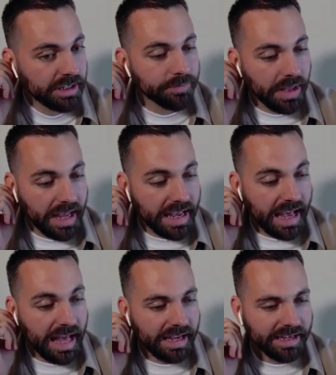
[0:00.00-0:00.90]

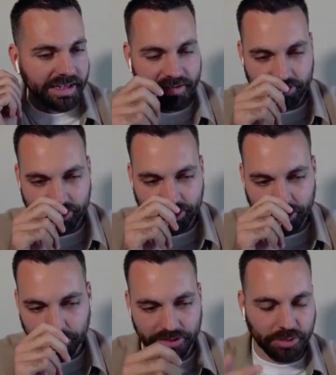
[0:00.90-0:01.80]
AI, and you
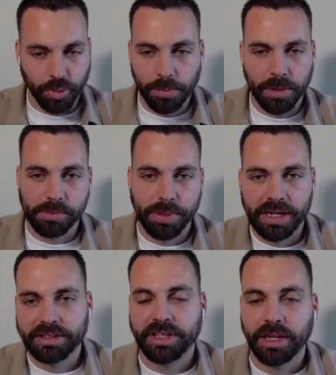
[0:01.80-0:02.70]
can just whip up
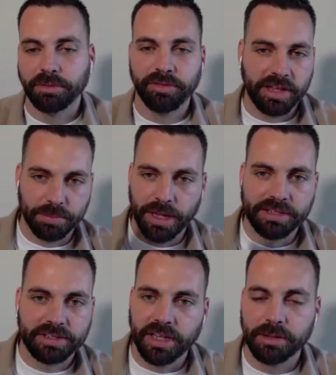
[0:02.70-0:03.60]
a fake pay
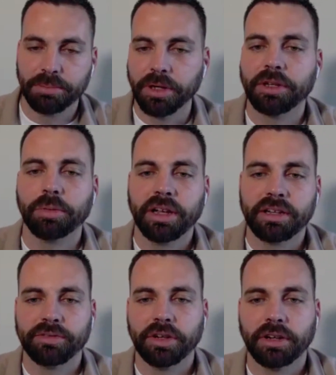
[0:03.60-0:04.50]
stub pretty quick
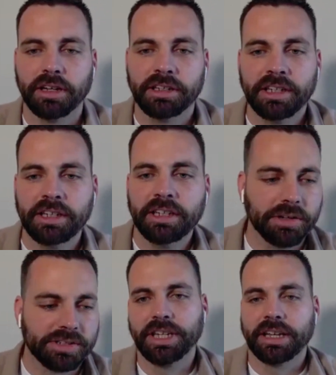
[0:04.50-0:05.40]
if you're a
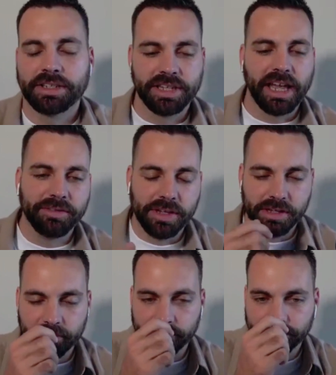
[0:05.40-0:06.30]
tech
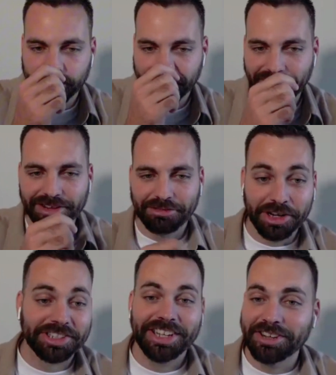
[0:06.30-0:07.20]
savvy
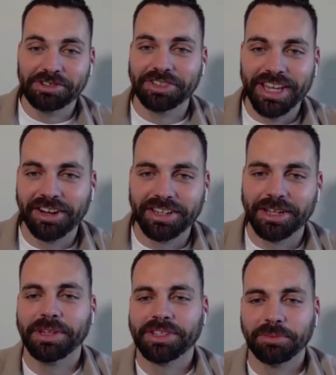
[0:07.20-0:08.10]
resident who's down to
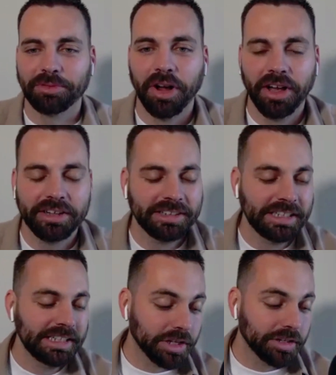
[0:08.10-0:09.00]
commit some fraud,
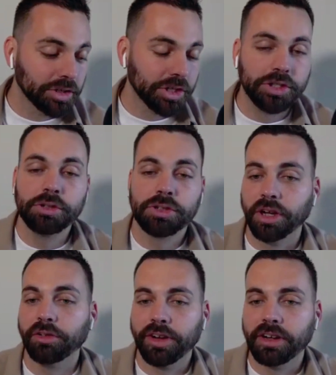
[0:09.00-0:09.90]
you could do
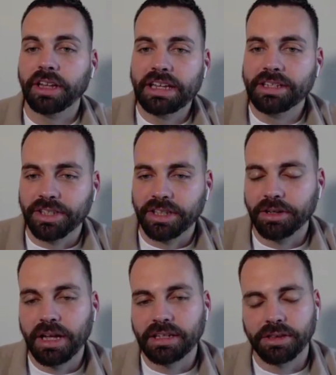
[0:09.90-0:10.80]
so fairly easily,
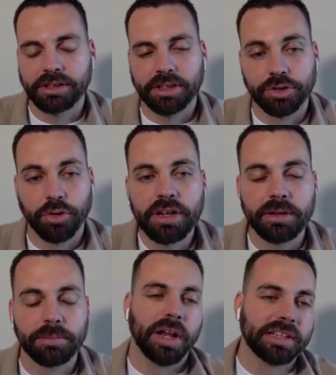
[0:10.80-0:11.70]
right? And I think the screening
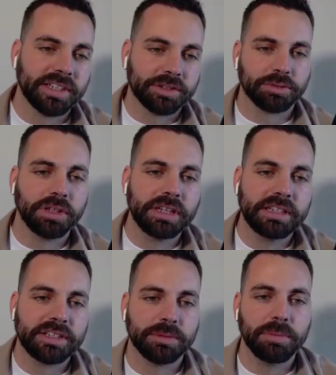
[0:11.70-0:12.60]
process really
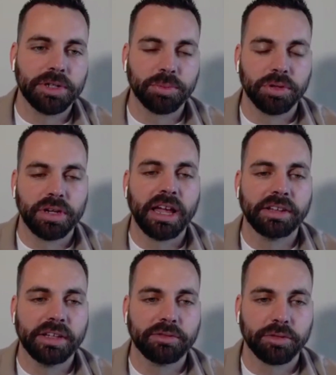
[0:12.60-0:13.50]
needs to be much more
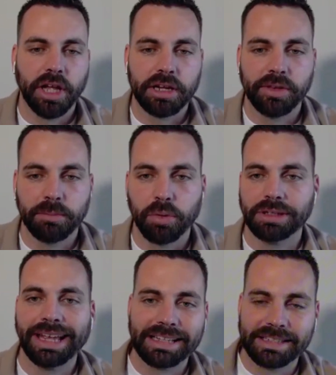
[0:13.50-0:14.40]
dialed in for a lot of the more
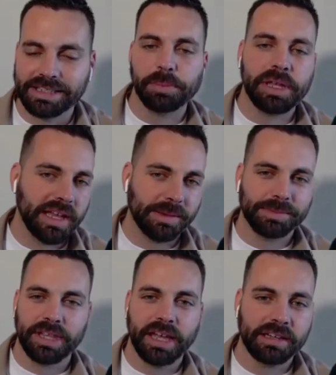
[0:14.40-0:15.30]
legacy
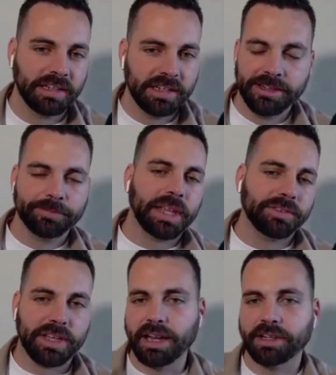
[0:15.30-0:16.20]
PMs that have
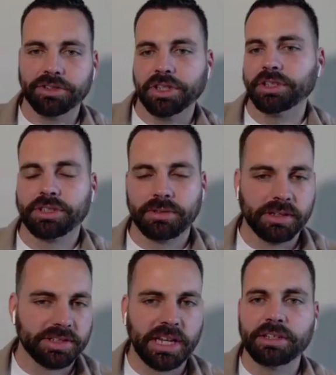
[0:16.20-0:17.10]
kind of just,
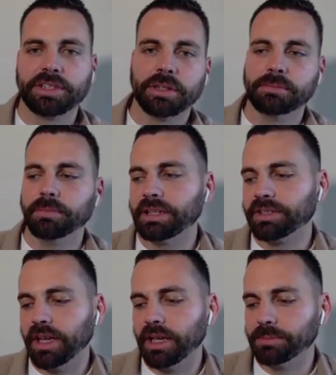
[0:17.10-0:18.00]
send us some pay
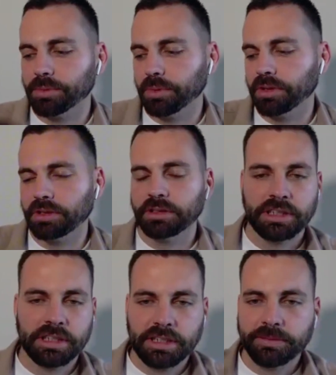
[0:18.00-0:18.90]
stubs. We'll
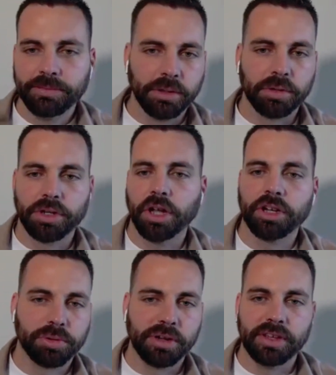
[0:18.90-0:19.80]
call your
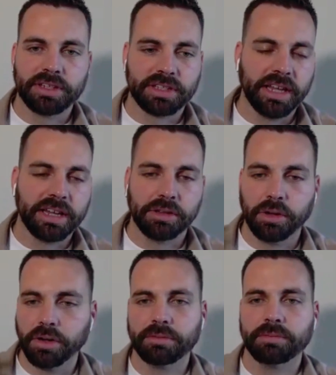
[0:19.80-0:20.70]
previous
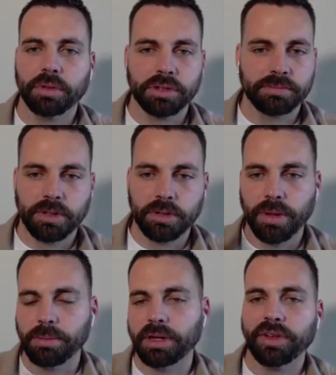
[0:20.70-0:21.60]
landlord. We'll do
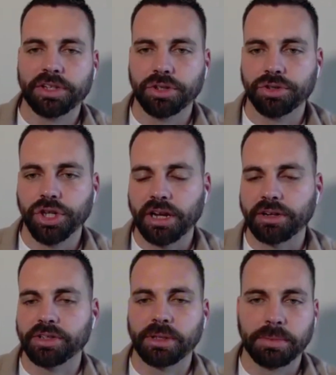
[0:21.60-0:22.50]
maybe an eviction check or
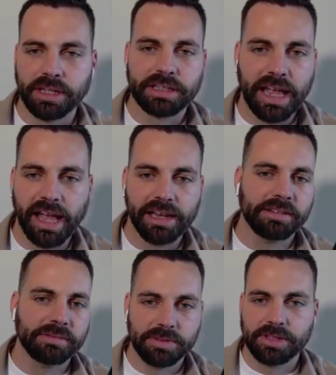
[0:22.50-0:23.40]
something like that,
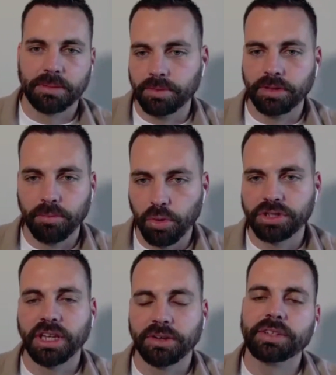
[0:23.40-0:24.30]
and some, more
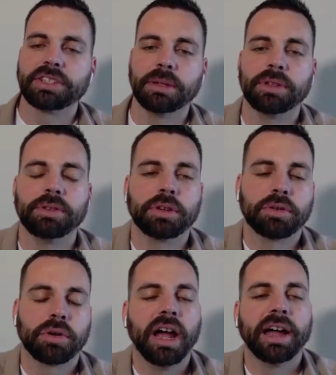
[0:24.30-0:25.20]
stuff is slipping through the
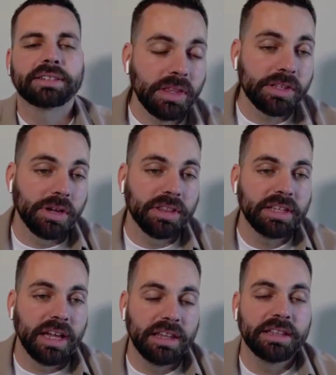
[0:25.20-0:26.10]
cracks. So I
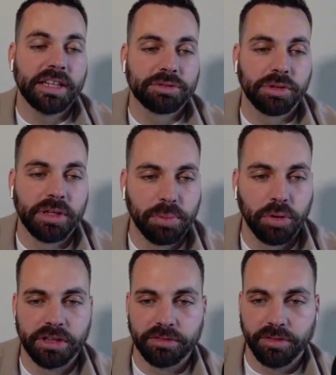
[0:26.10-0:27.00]
think that's really
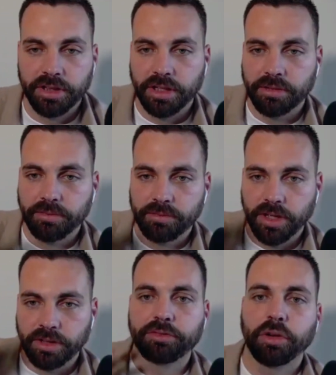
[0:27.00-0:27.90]
important on
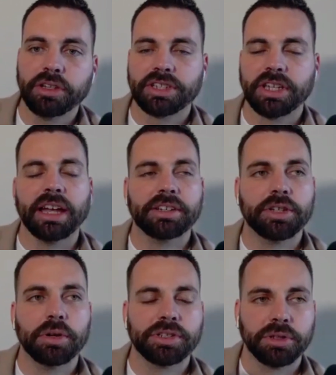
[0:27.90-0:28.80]
the front side
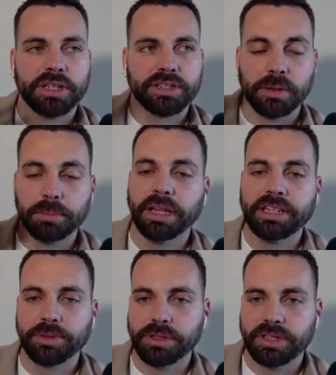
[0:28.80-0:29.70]
too, as it relates to the
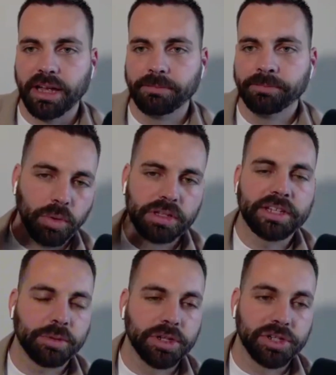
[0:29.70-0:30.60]
placement side. One
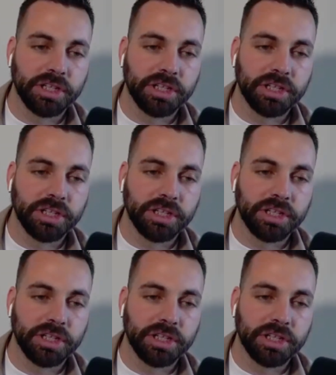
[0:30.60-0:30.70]
last question on